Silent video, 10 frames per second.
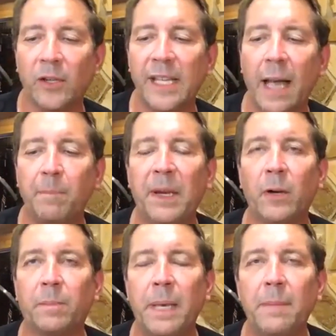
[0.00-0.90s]
there's not
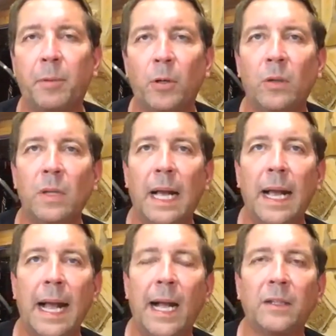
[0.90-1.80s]
better people
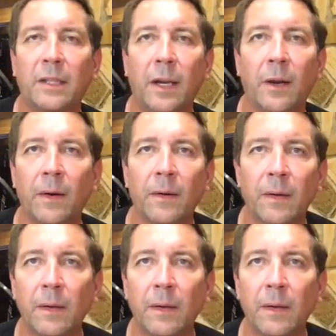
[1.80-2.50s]
out there.